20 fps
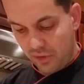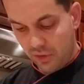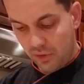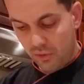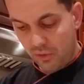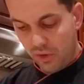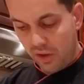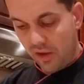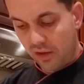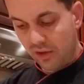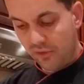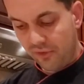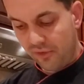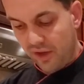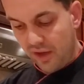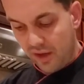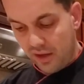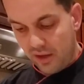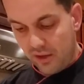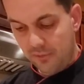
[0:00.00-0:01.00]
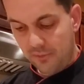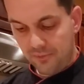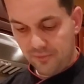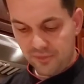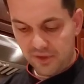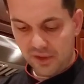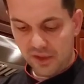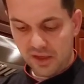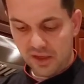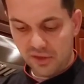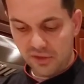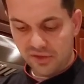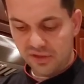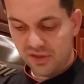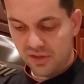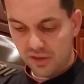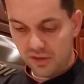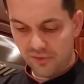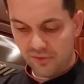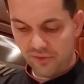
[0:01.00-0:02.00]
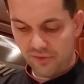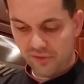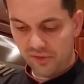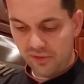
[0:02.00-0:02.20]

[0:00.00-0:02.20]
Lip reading: good quality feta, get yourself